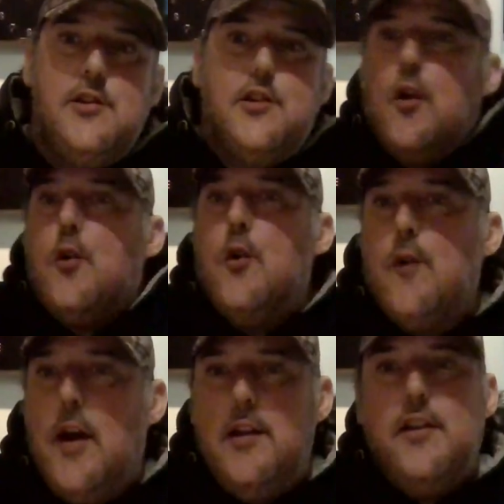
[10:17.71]
You start going
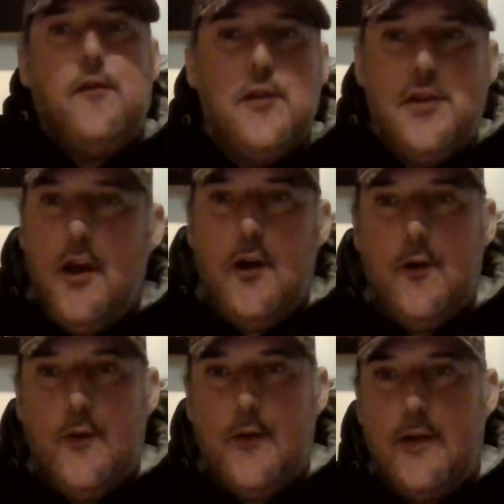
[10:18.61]
around to different
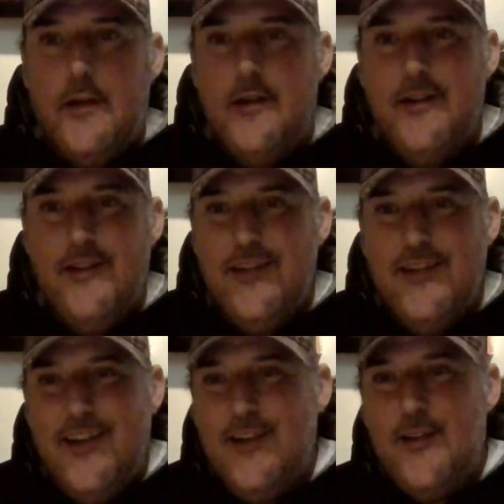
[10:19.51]
shows,
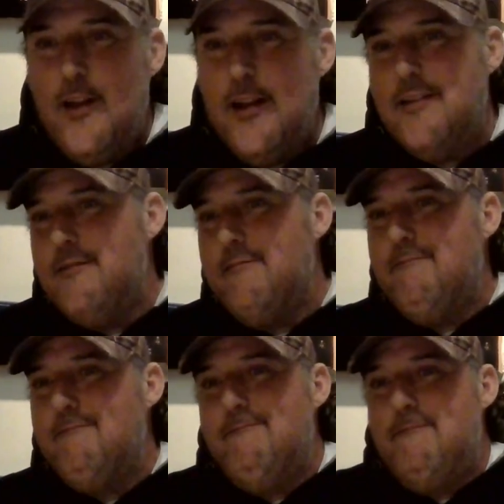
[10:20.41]
and you're like,
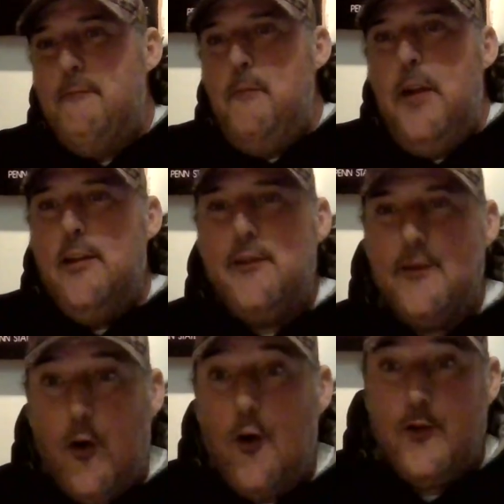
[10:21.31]
man, this
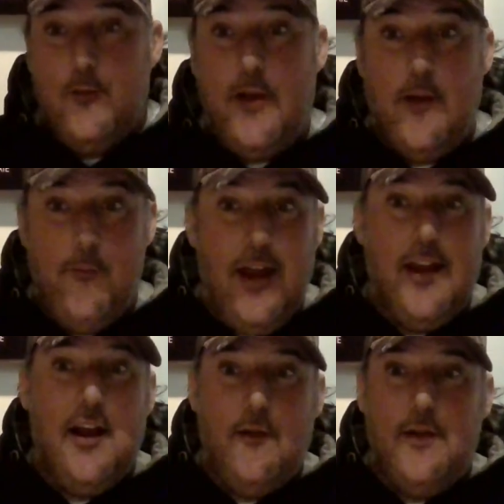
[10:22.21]
is awesome. Like I'm
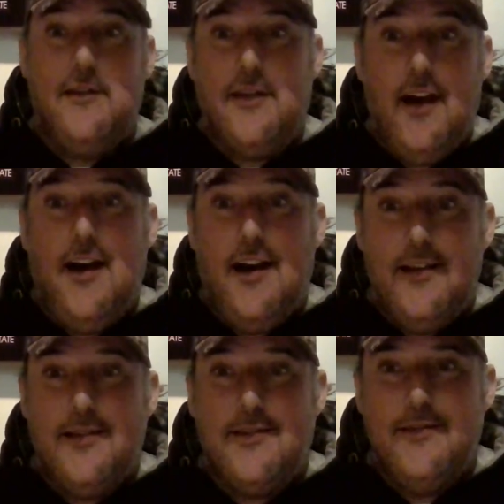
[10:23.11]
hanging out with these
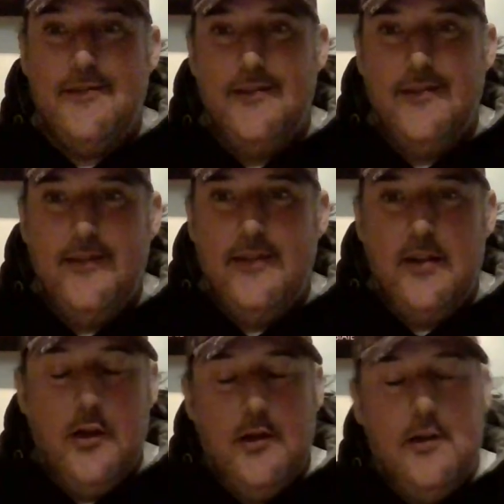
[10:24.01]
guys,
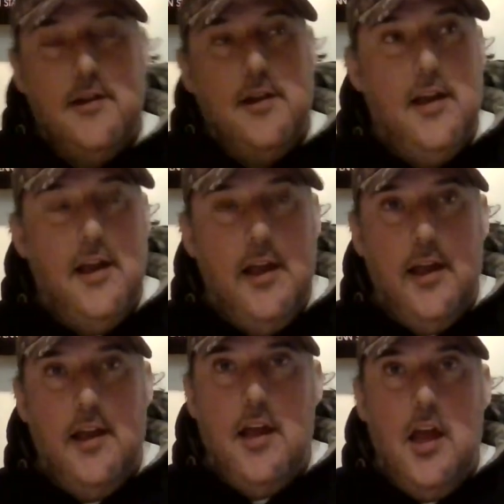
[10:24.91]

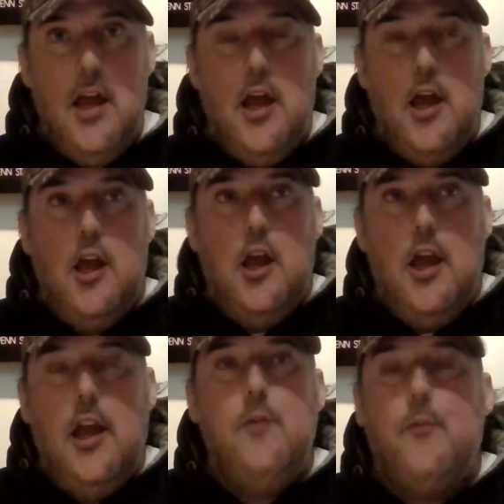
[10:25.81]

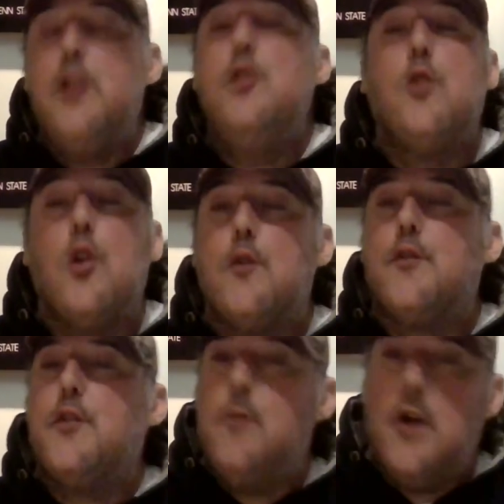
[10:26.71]
but you learn
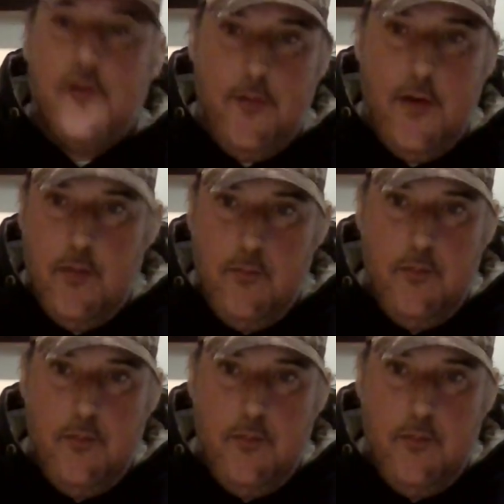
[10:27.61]
so much from them.